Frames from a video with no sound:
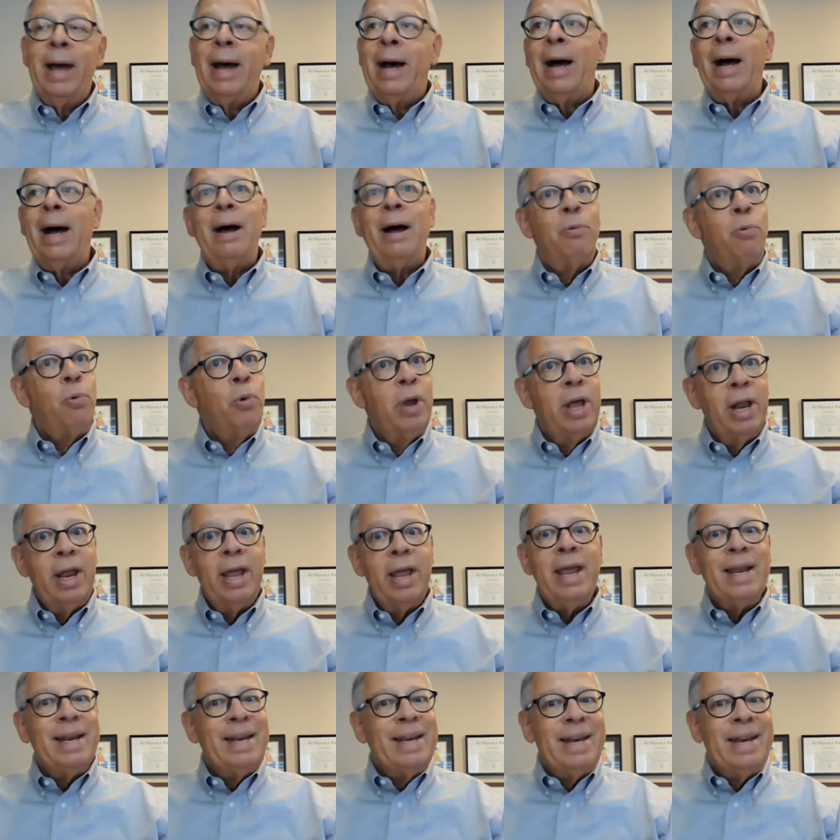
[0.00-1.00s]
Uh,
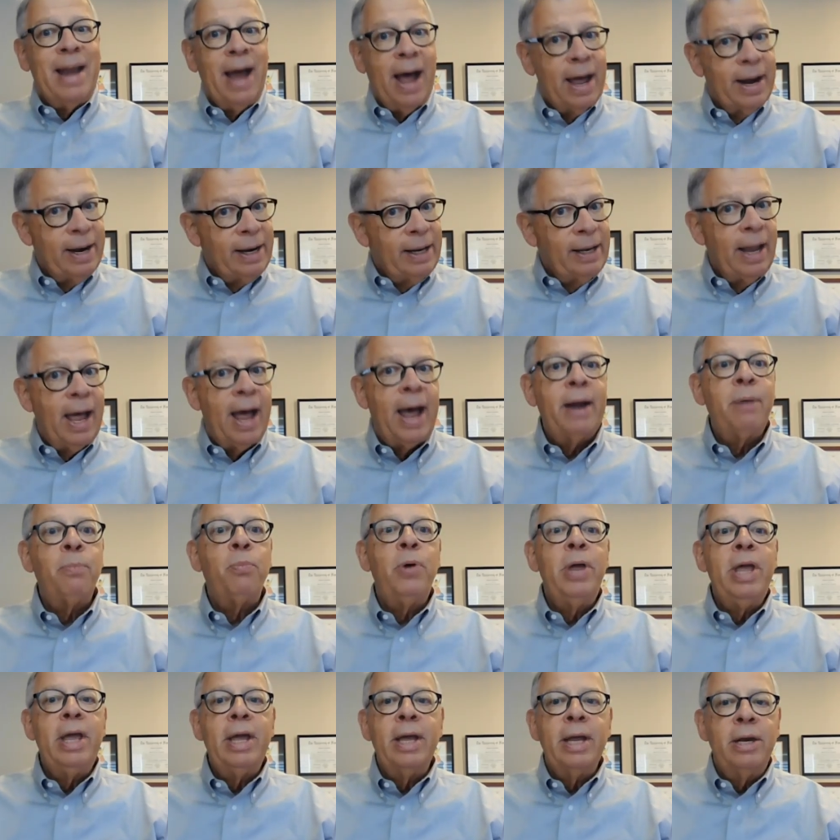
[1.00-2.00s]
really, not a lot
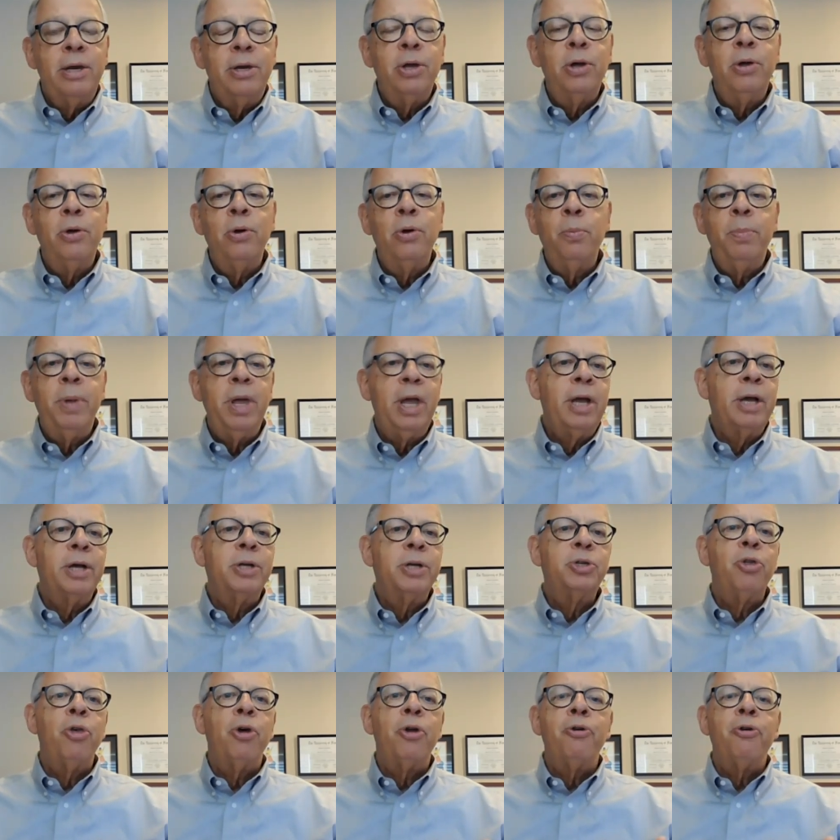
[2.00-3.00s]
we can do
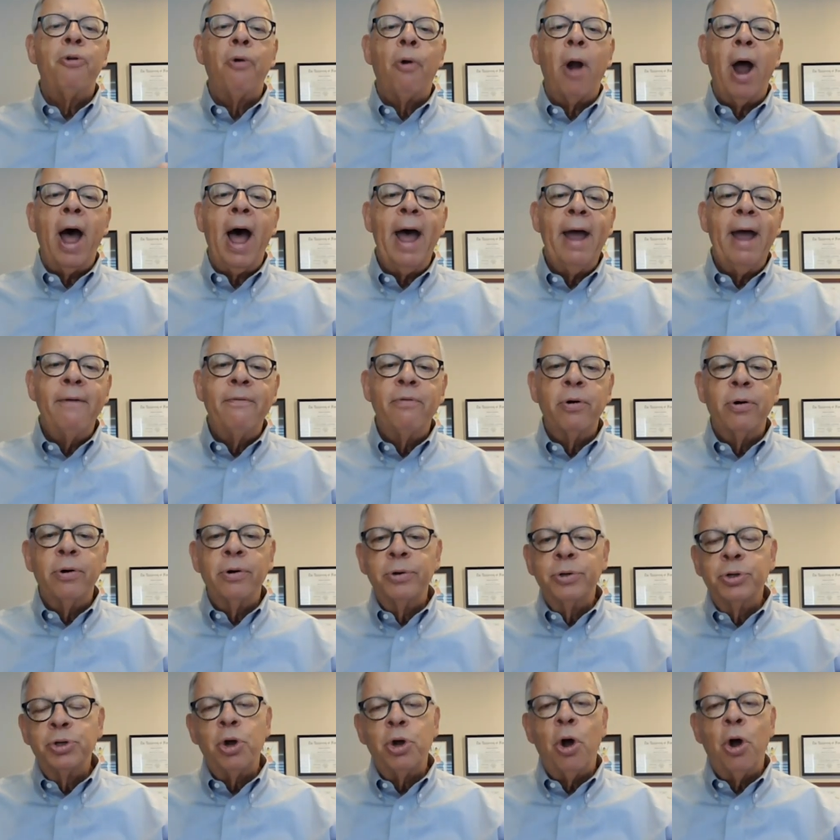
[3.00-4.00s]
because the drivers